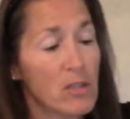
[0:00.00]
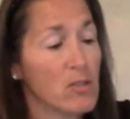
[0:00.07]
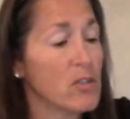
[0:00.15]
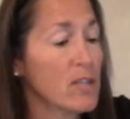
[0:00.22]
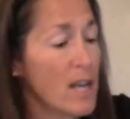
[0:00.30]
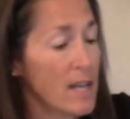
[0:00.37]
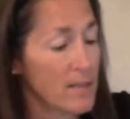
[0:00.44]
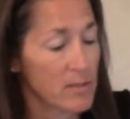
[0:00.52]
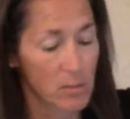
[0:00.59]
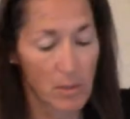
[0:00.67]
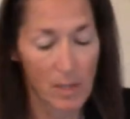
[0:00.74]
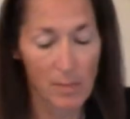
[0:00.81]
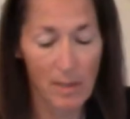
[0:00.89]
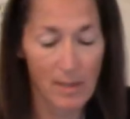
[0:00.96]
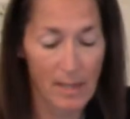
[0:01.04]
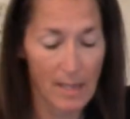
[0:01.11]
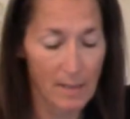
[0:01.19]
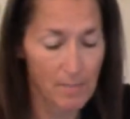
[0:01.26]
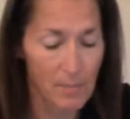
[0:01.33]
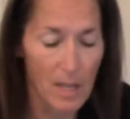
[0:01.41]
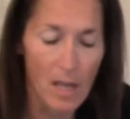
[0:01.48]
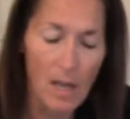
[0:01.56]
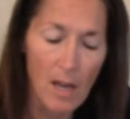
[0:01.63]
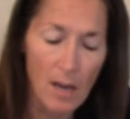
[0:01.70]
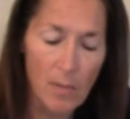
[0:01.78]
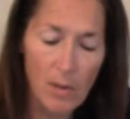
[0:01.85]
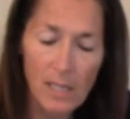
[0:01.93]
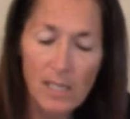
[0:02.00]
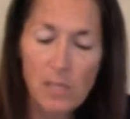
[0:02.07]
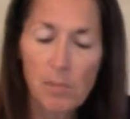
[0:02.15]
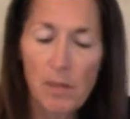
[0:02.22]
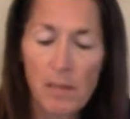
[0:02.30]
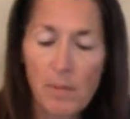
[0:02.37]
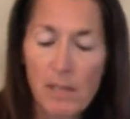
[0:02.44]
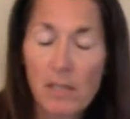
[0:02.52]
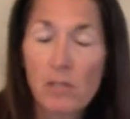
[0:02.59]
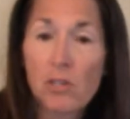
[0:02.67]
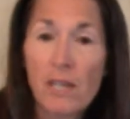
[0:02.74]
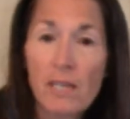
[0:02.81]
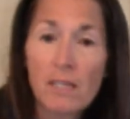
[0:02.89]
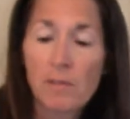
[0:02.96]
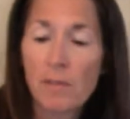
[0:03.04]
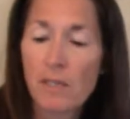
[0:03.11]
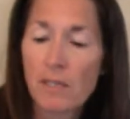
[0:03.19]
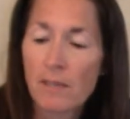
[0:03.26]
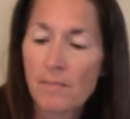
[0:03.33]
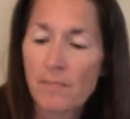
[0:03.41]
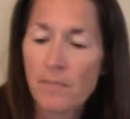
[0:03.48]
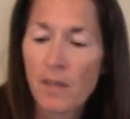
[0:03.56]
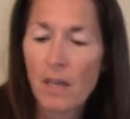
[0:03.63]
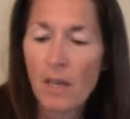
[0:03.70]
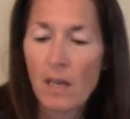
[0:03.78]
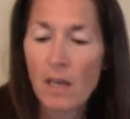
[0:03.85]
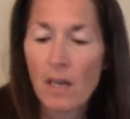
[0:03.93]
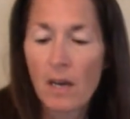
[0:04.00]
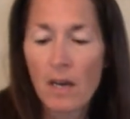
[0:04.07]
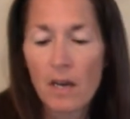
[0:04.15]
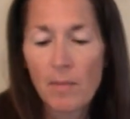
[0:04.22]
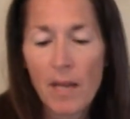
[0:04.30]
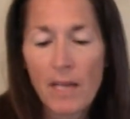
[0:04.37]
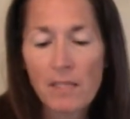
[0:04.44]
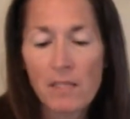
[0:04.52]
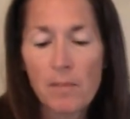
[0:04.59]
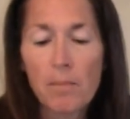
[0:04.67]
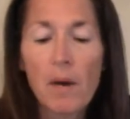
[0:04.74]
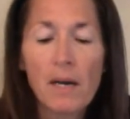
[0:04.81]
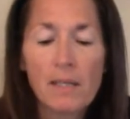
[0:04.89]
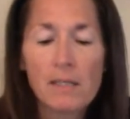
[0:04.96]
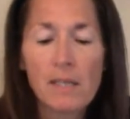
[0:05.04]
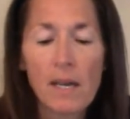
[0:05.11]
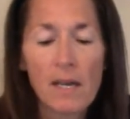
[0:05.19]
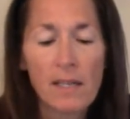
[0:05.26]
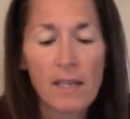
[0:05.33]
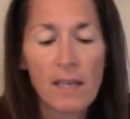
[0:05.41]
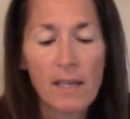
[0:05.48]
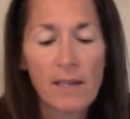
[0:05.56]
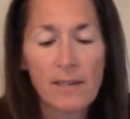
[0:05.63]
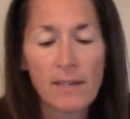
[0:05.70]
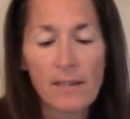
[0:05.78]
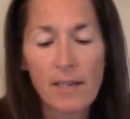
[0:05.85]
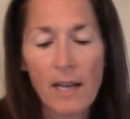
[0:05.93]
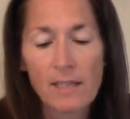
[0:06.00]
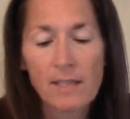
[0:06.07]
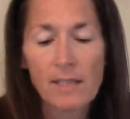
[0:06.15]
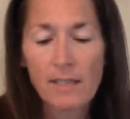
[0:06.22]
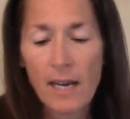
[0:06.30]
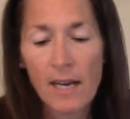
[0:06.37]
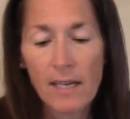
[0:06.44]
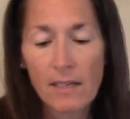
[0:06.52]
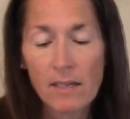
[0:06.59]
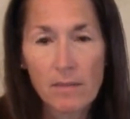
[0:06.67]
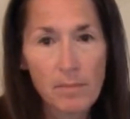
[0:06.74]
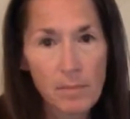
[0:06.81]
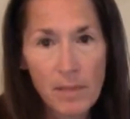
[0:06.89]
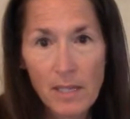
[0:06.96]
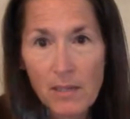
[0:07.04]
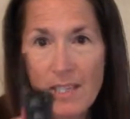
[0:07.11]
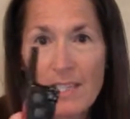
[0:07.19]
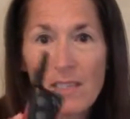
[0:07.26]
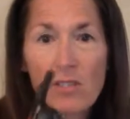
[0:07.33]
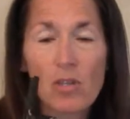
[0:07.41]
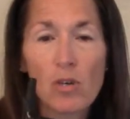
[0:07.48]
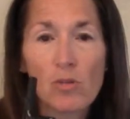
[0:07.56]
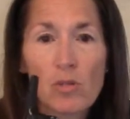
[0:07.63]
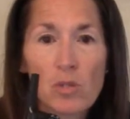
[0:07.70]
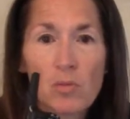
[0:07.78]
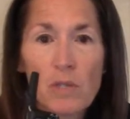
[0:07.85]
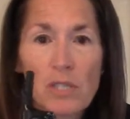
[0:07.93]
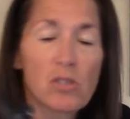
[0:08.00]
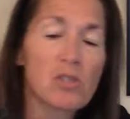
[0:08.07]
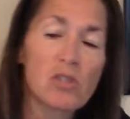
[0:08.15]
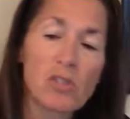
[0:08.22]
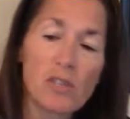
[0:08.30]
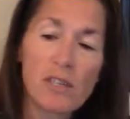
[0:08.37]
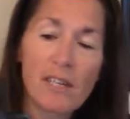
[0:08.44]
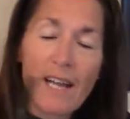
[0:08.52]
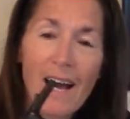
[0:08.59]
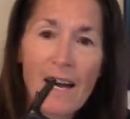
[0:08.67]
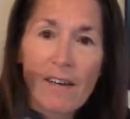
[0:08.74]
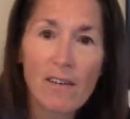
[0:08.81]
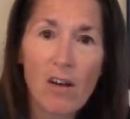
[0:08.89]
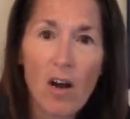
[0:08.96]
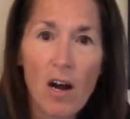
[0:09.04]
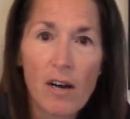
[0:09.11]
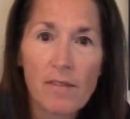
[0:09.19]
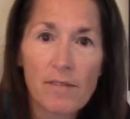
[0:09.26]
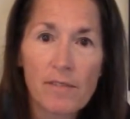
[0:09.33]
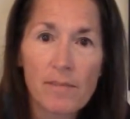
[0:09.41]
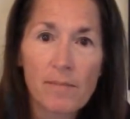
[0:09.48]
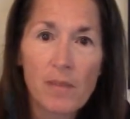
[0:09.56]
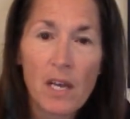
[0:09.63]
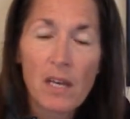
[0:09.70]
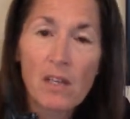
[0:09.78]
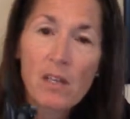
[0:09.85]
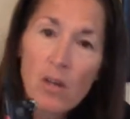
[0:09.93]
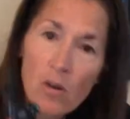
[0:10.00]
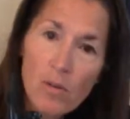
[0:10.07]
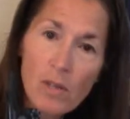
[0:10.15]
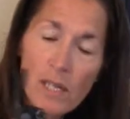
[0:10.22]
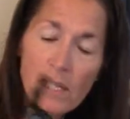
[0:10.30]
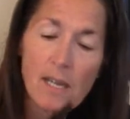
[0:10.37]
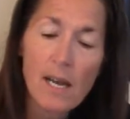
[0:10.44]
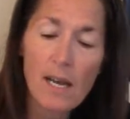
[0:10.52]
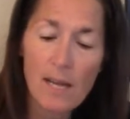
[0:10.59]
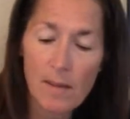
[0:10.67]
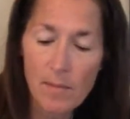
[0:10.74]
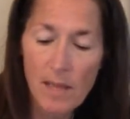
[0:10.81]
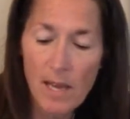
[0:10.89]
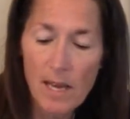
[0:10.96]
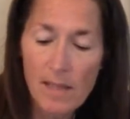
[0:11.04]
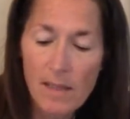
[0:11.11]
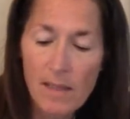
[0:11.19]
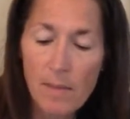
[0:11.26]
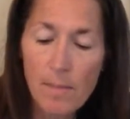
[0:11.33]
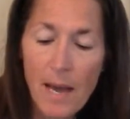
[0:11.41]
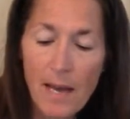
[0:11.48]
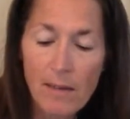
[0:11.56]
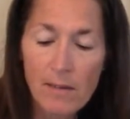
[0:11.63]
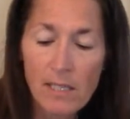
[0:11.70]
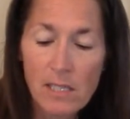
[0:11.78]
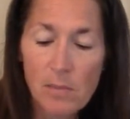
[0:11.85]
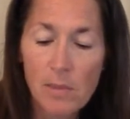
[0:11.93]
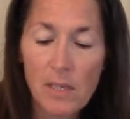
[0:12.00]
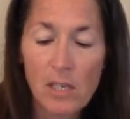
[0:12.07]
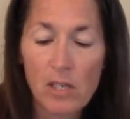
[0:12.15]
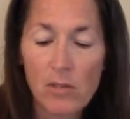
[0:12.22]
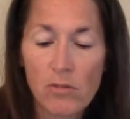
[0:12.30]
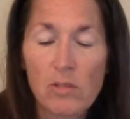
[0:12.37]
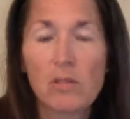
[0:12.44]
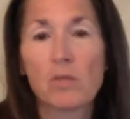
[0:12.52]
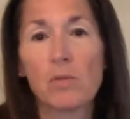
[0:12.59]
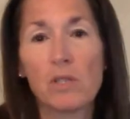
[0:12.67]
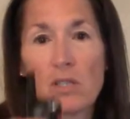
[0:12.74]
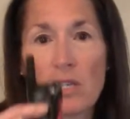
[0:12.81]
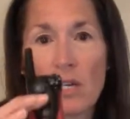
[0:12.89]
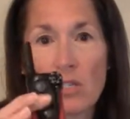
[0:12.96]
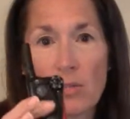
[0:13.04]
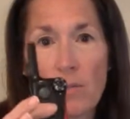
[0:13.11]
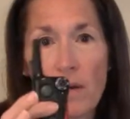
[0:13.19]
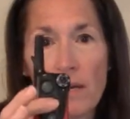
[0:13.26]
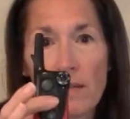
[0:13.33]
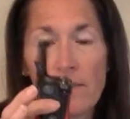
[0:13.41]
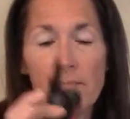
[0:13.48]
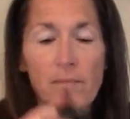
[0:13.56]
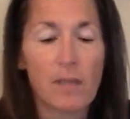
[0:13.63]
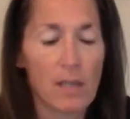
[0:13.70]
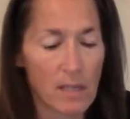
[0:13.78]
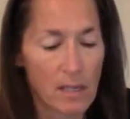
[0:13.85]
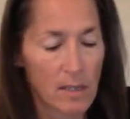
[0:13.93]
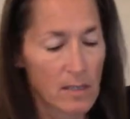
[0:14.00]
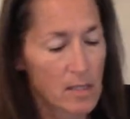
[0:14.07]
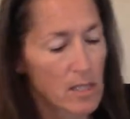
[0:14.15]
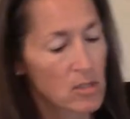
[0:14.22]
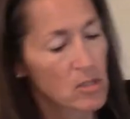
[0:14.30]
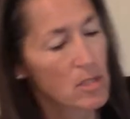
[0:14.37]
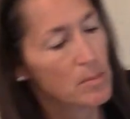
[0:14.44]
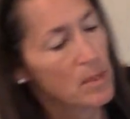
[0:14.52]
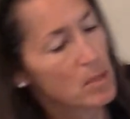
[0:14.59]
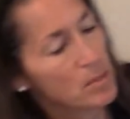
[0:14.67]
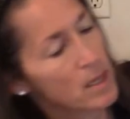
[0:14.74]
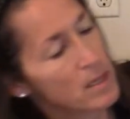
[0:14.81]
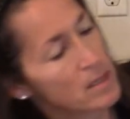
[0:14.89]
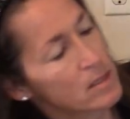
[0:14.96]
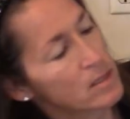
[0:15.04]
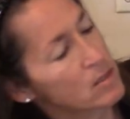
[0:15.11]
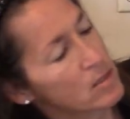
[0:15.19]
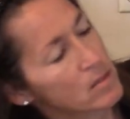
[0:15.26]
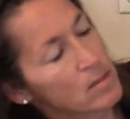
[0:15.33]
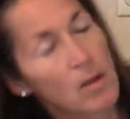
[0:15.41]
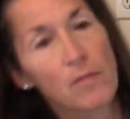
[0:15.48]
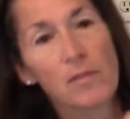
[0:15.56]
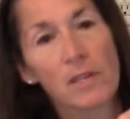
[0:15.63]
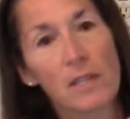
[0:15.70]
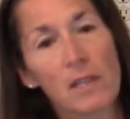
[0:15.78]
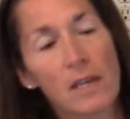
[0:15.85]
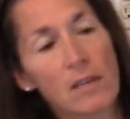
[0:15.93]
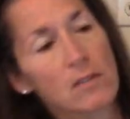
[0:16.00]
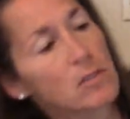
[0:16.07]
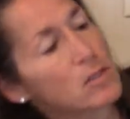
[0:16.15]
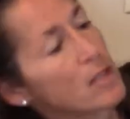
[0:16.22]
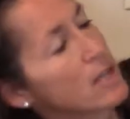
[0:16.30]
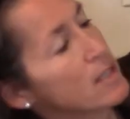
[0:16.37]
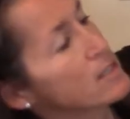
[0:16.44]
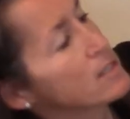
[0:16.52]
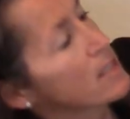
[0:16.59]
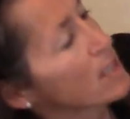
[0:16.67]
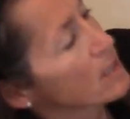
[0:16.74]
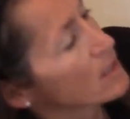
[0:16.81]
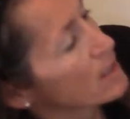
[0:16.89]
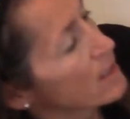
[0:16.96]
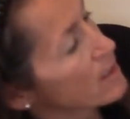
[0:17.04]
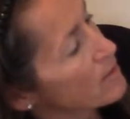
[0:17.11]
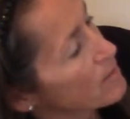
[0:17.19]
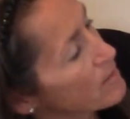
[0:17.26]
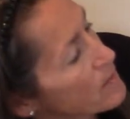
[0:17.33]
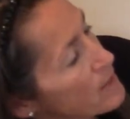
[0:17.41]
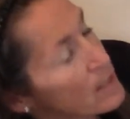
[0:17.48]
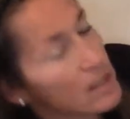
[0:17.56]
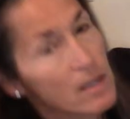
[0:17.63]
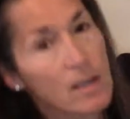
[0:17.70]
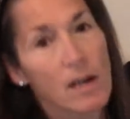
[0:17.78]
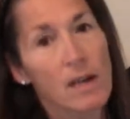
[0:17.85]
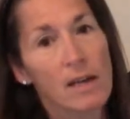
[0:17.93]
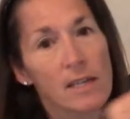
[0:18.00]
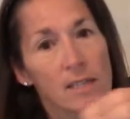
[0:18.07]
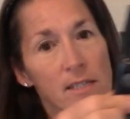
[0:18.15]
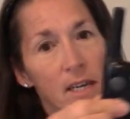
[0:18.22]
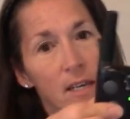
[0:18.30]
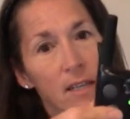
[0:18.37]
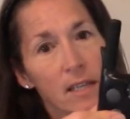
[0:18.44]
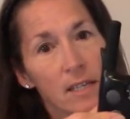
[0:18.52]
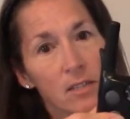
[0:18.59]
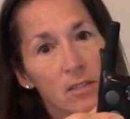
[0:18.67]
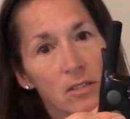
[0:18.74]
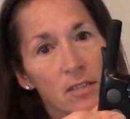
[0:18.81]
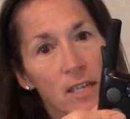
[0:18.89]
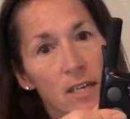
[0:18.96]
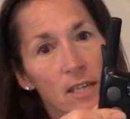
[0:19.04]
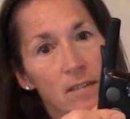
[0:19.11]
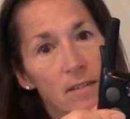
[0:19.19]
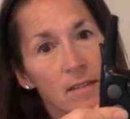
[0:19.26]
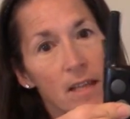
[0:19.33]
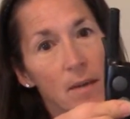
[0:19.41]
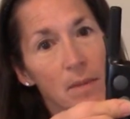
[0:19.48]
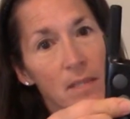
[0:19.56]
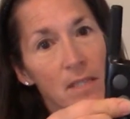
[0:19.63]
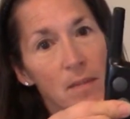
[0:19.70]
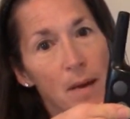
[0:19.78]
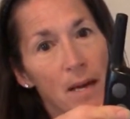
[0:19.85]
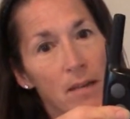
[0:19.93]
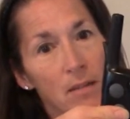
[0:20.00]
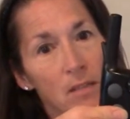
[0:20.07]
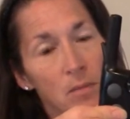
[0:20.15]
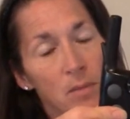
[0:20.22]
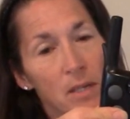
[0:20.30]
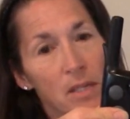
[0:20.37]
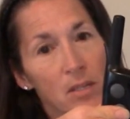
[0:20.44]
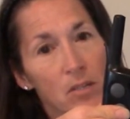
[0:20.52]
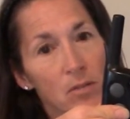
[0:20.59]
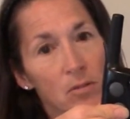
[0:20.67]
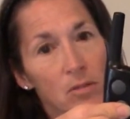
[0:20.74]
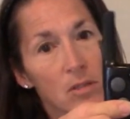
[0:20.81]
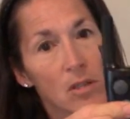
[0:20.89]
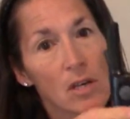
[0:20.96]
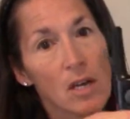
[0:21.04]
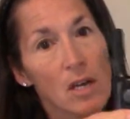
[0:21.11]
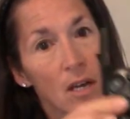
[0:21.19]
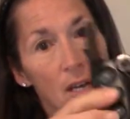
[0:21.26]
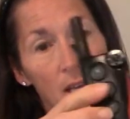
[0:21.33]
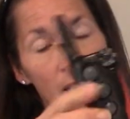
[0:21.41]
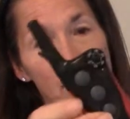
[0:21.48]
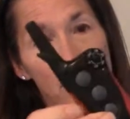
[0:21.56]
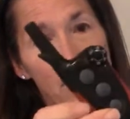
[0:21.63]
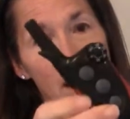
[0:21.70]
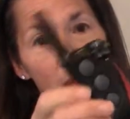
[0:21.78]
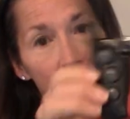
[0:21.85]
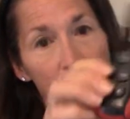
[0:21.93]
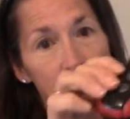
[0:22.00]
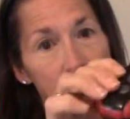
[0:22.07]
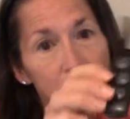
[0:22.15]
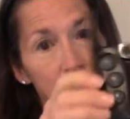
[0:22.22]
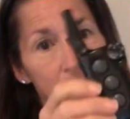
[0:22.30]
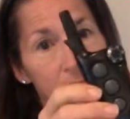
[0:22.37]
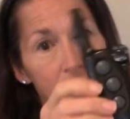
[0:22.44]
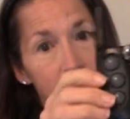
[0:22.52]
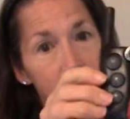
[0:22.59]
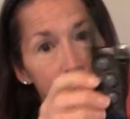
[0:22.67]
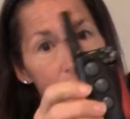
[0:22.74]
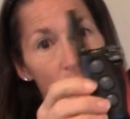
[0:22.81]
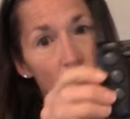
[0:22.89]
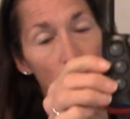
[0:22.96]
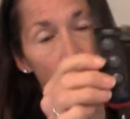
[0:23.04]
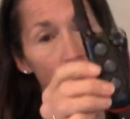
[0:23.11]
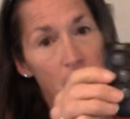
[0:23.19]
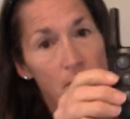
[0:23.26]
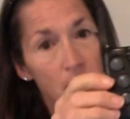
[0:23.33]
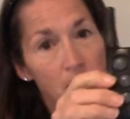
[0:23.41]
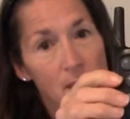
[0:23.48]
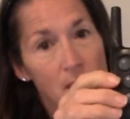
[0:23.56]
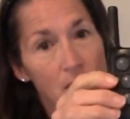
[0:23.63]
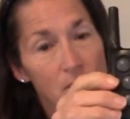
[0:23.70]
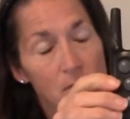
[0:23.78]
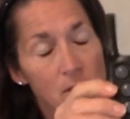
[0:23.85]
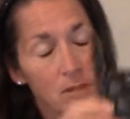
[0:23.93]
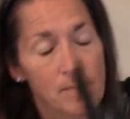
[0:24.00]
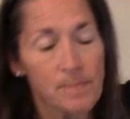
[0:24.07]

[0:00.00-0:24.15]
You do not have to worry about that. I want to explain about the transmitter. It has some buttons on here, it has a dial, but there is no switch to turn it on or off. The only time that the battery is being used is when you touch a button. And here, I'll touch the middle button. Hopefully the light will turn on. Let's take a look there. All right, see how the light turns on? That means the battery is being used. If not, no battery being used.